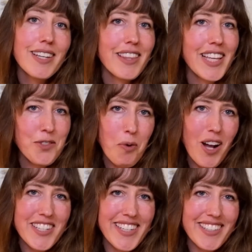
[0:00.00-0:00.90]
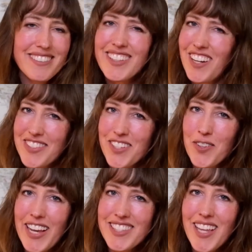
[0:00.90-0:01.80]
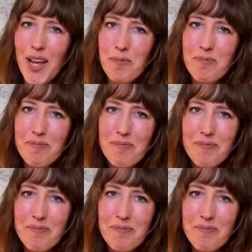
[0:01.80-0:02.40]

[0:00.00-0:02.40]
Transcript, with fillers: Thanks for watching, and I'll see you next time.